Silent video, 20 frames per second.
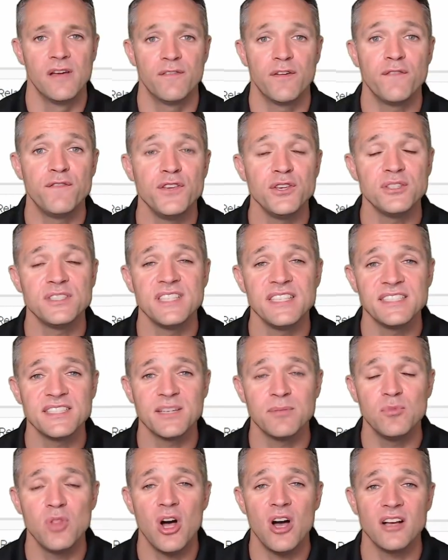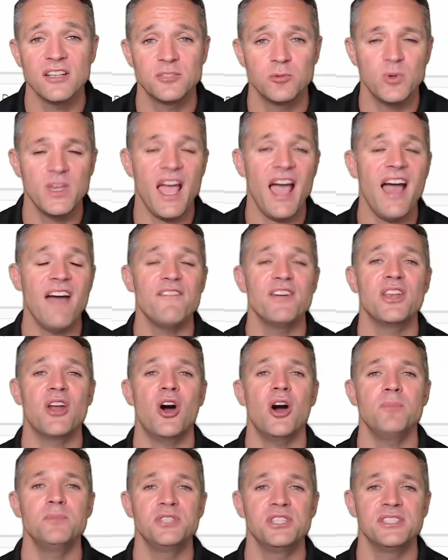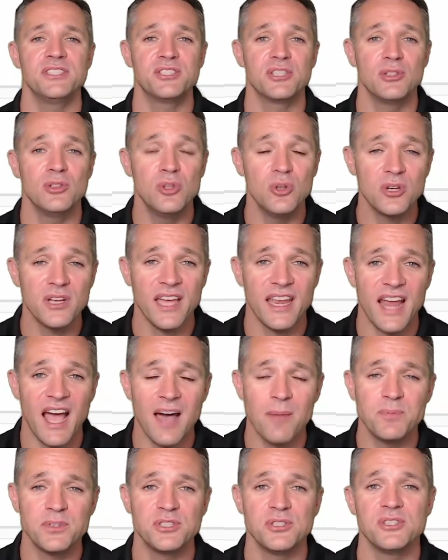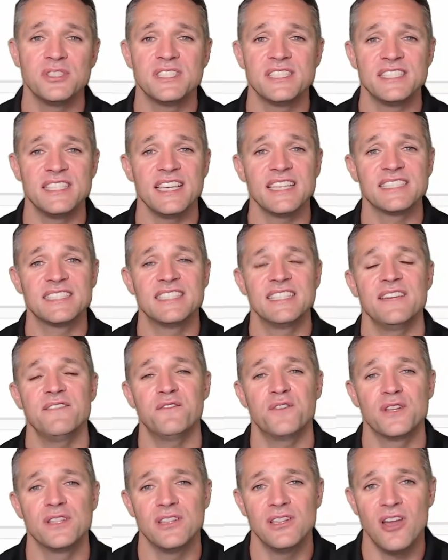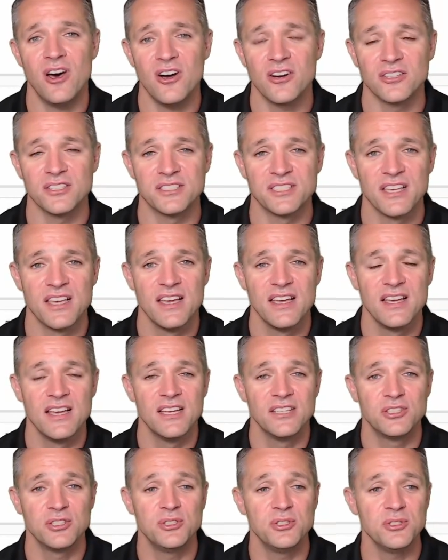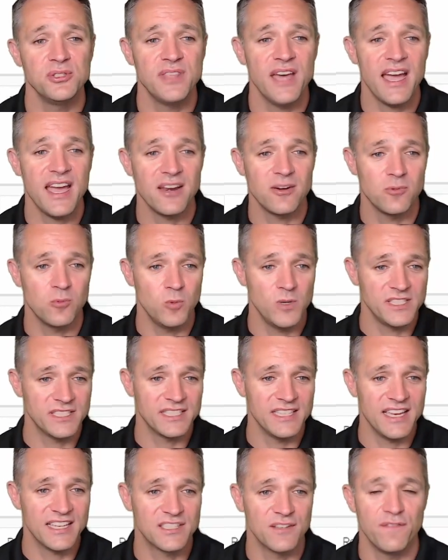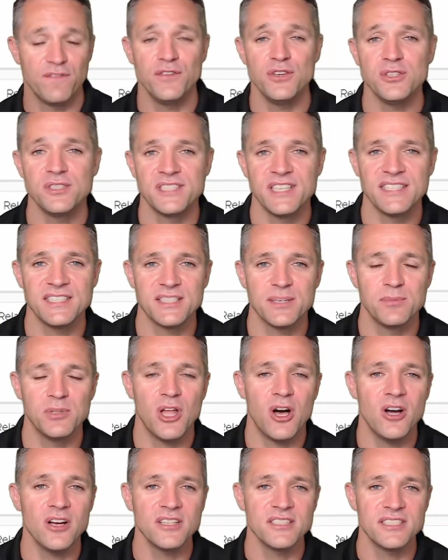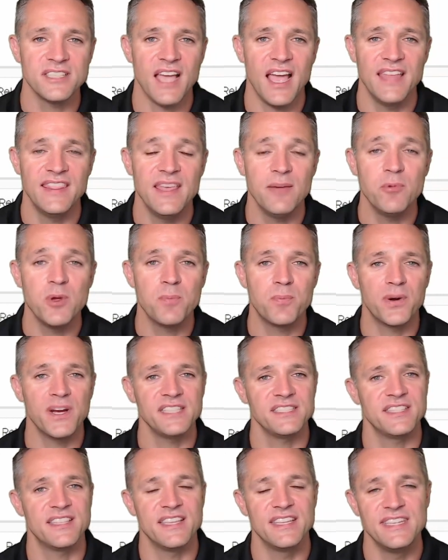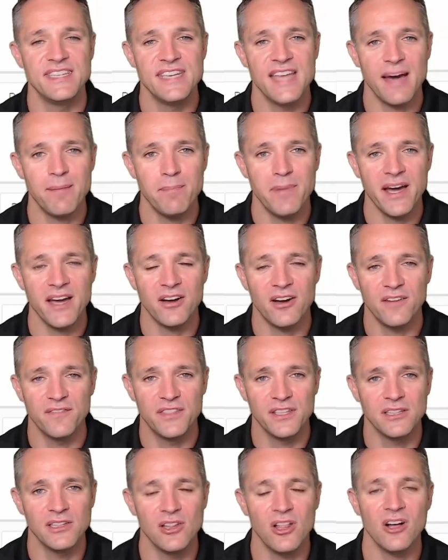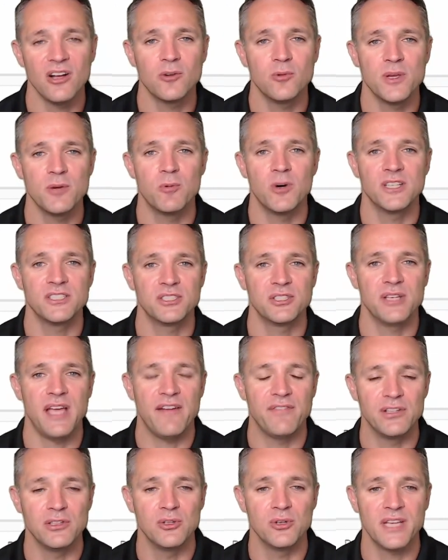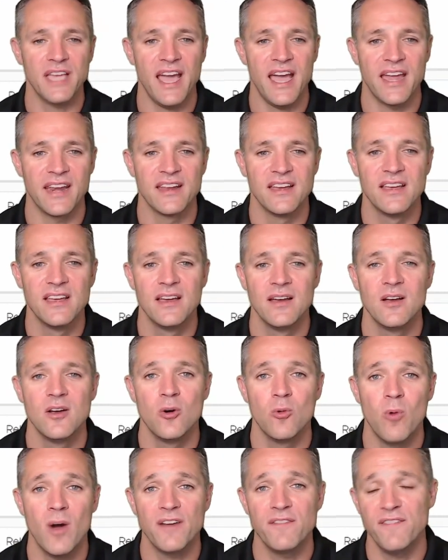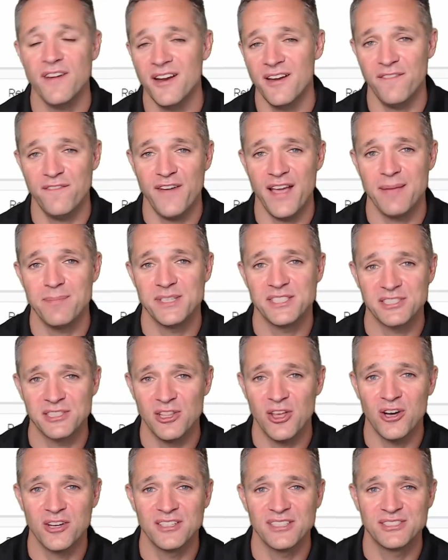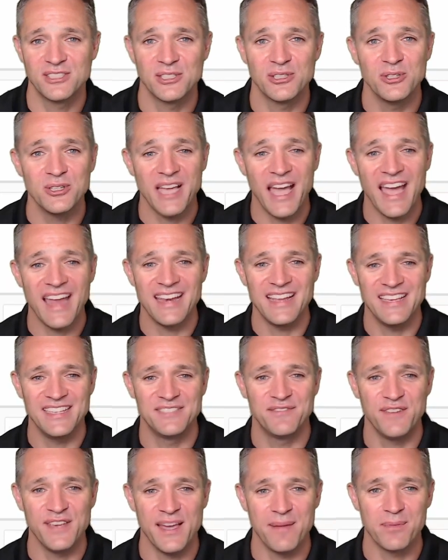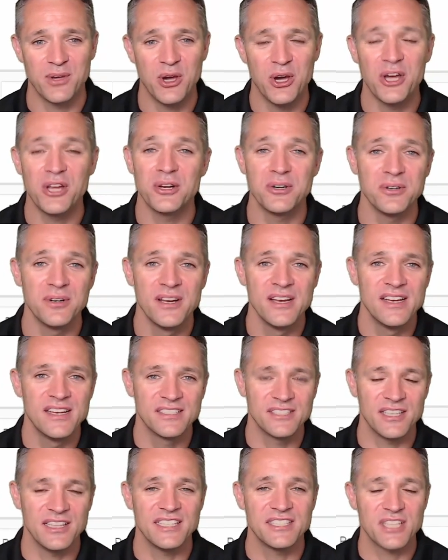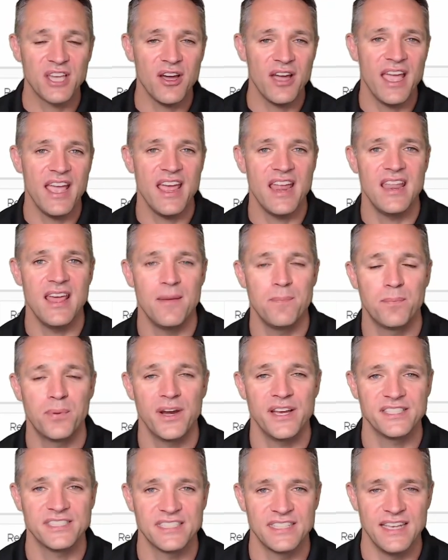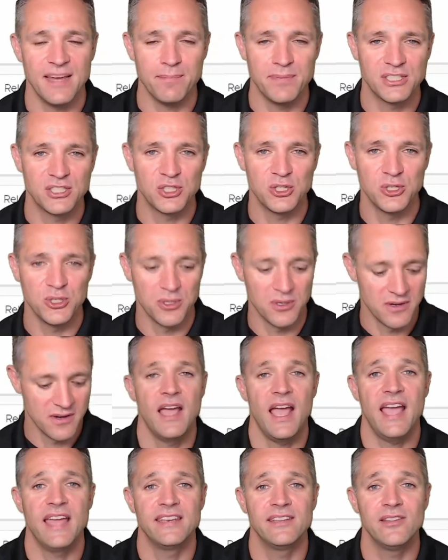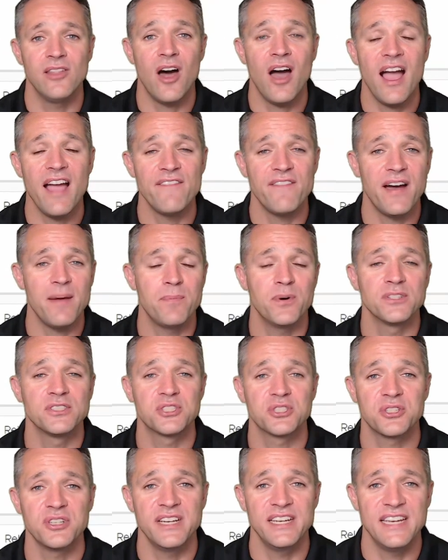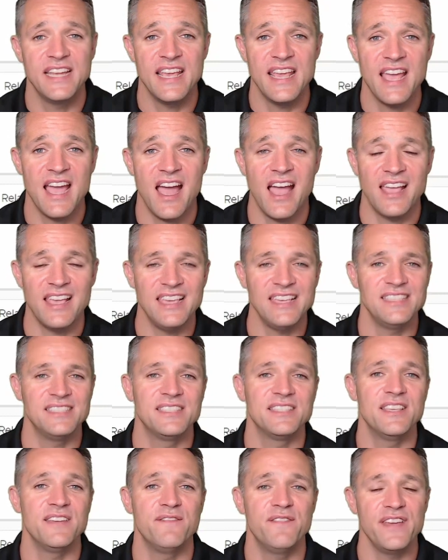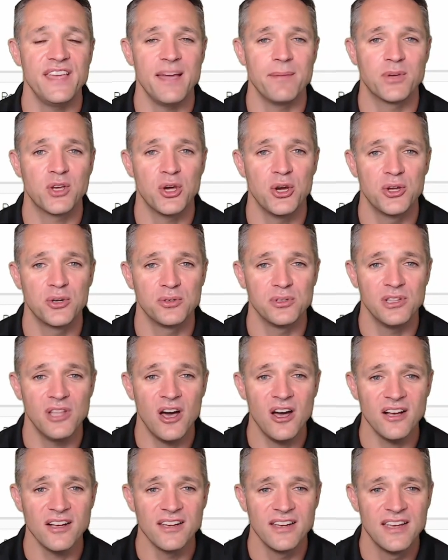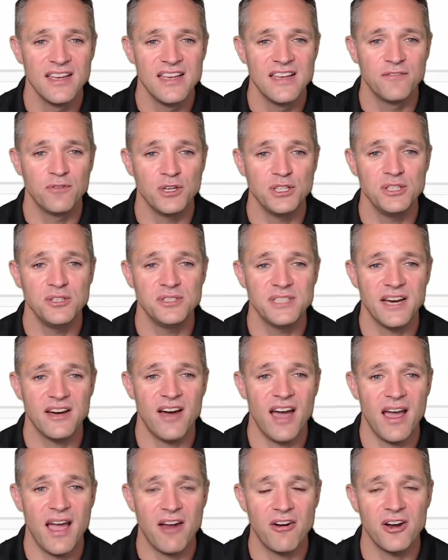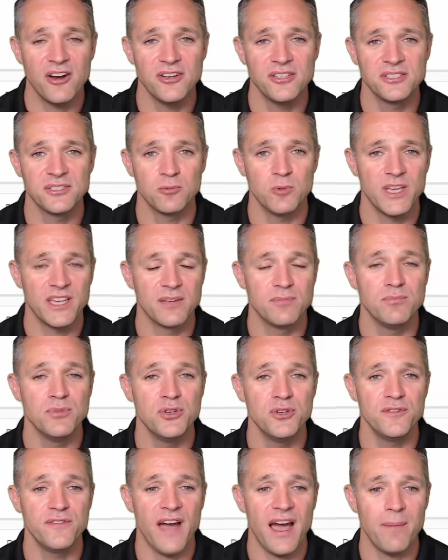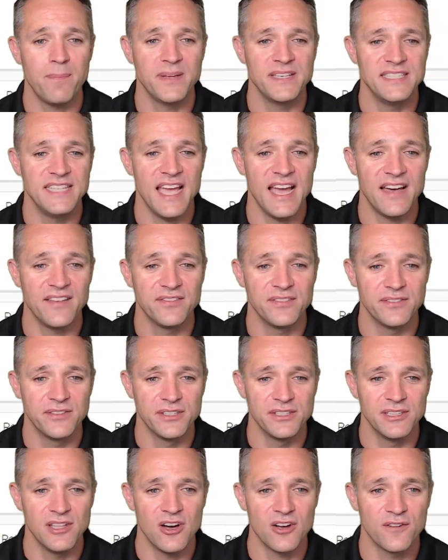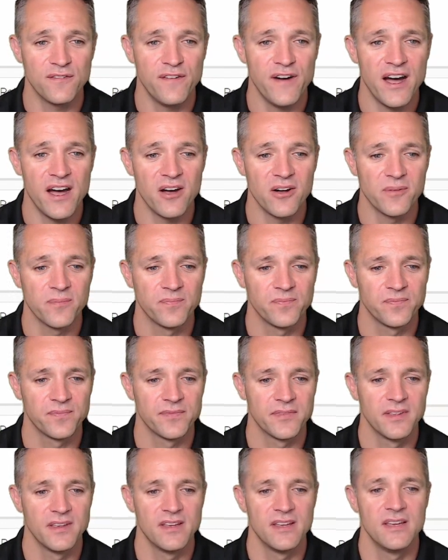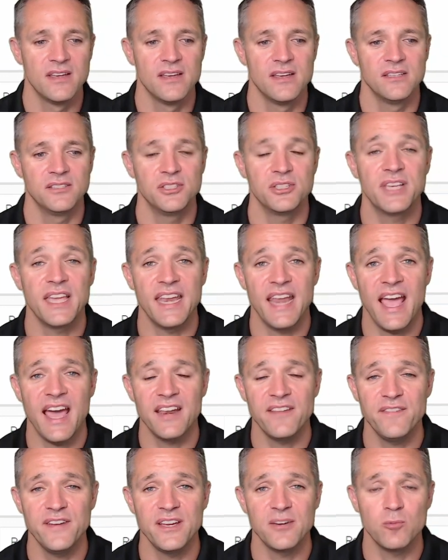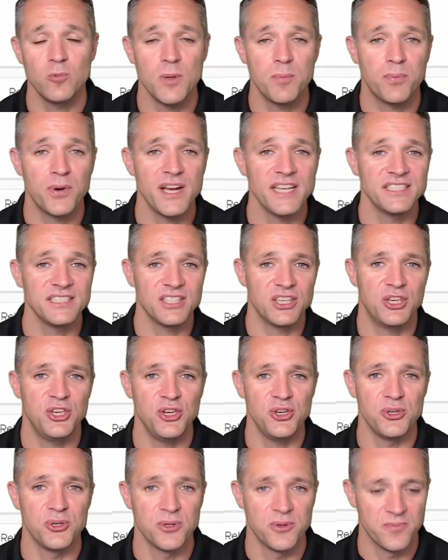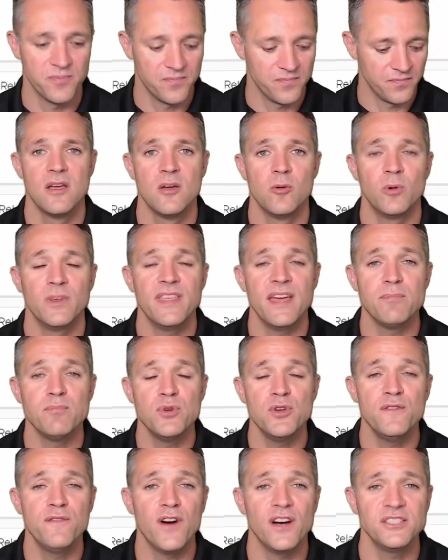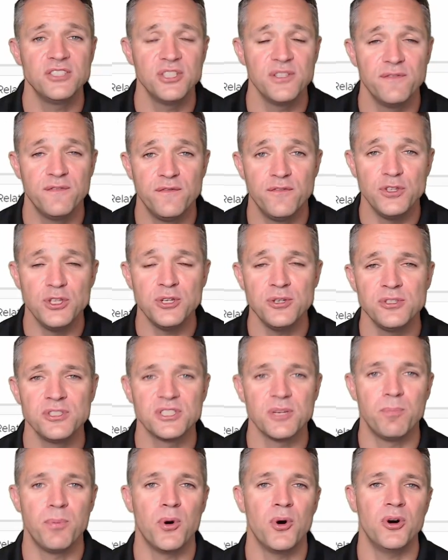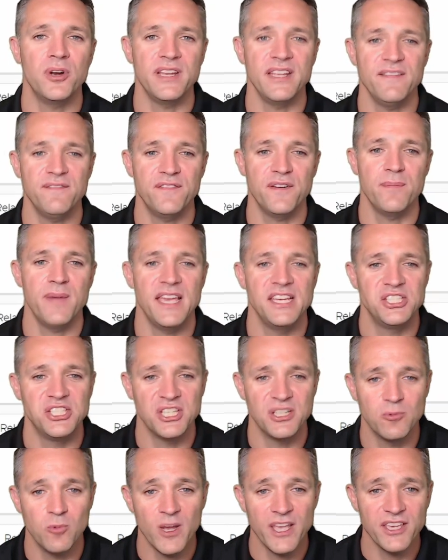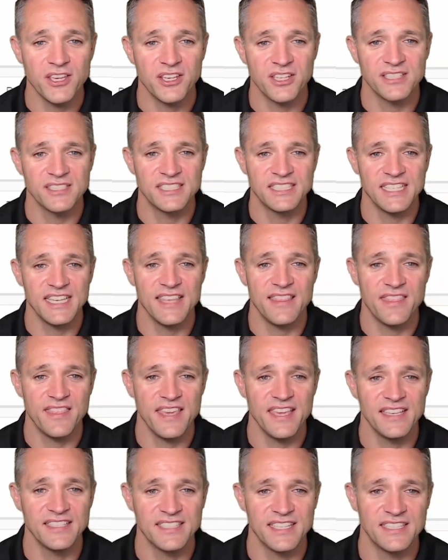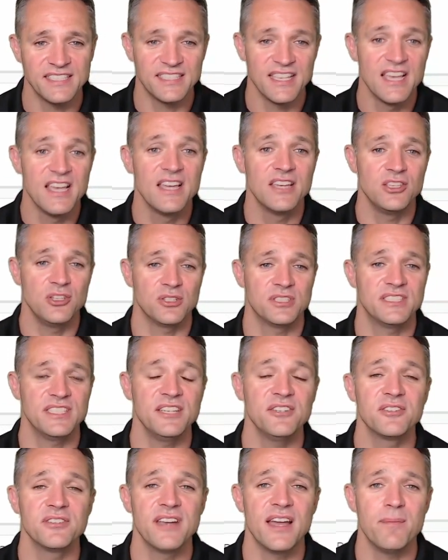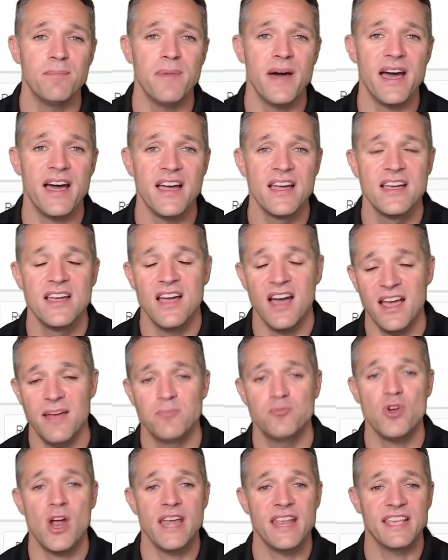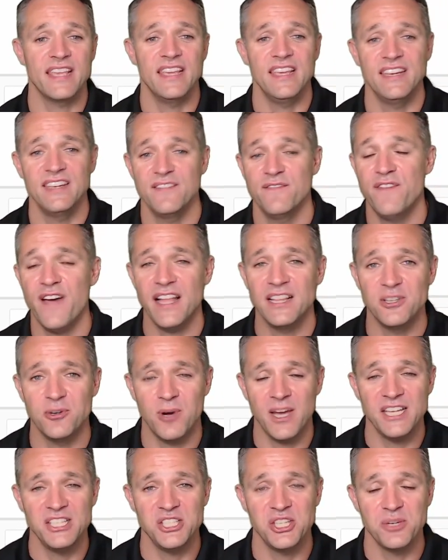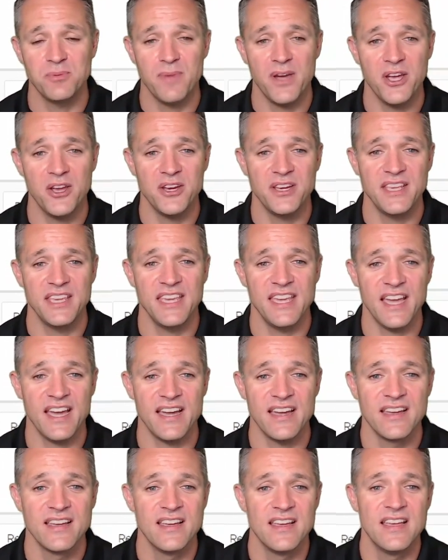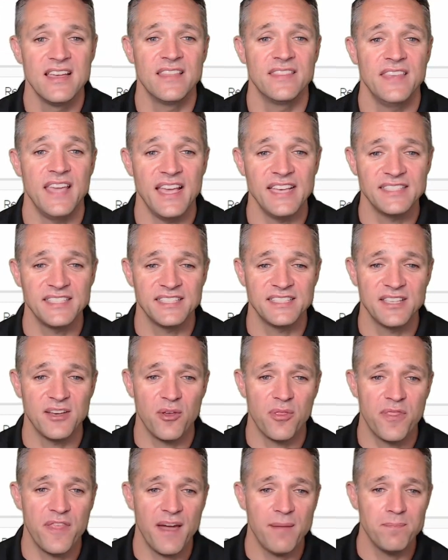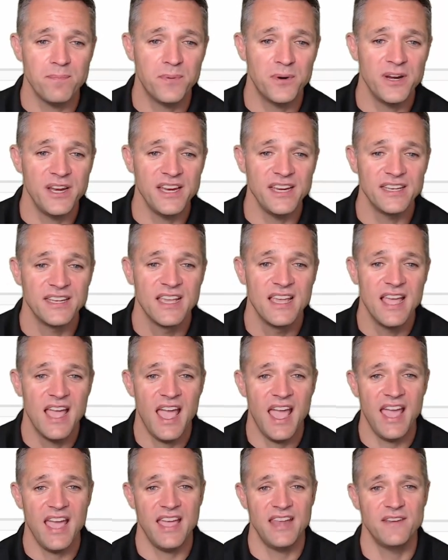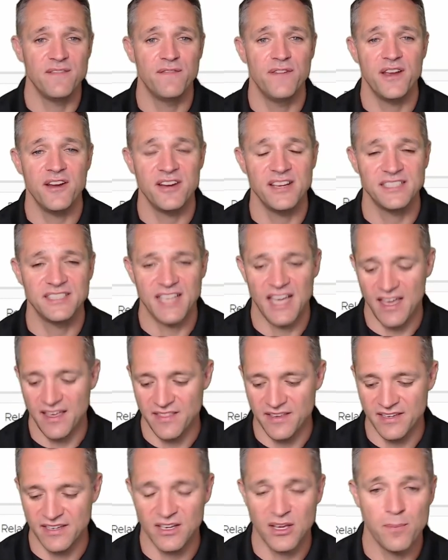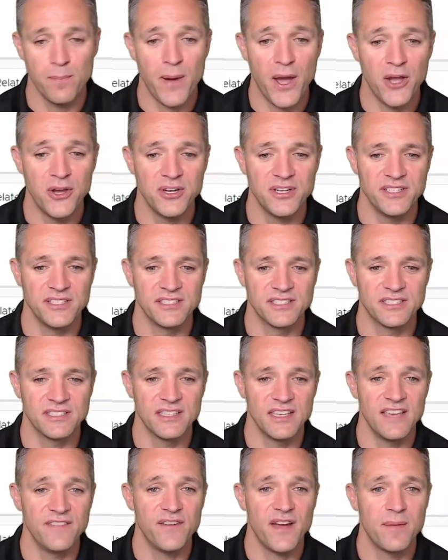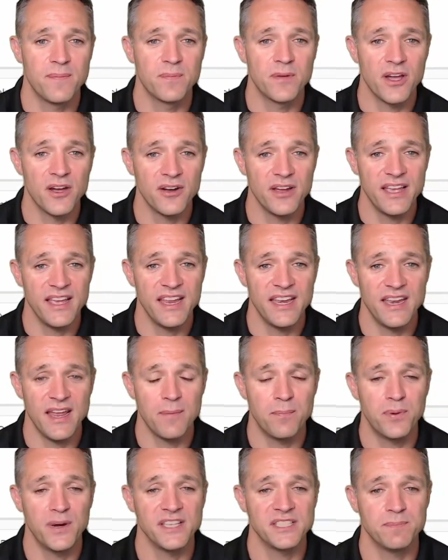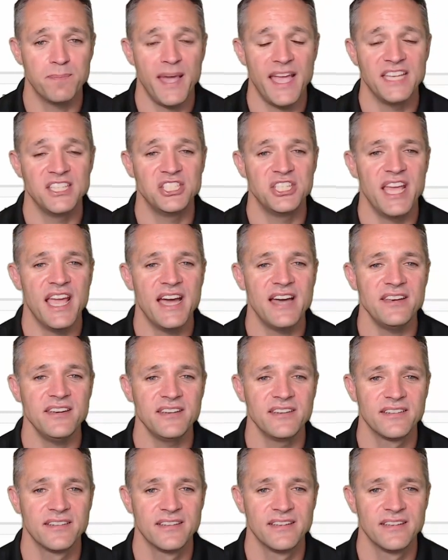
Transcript: For view system logs, we have an option to look at up to 6 different logs. To do that, we select the view system logs, and then we press the number of the log we want to have a look at. One very famous log to look at is VM kernel. So let's go ahead and press number 2. And live up on screen here is the VM kernel log. We use our arrows, we can move up and down the log file. To get out of it, we press Q. We then move on to view support information, where you can see things as your serial number. I'm running in evaluation mode here, the SSL thumbprint, and various other components. If I go ahead and press page down,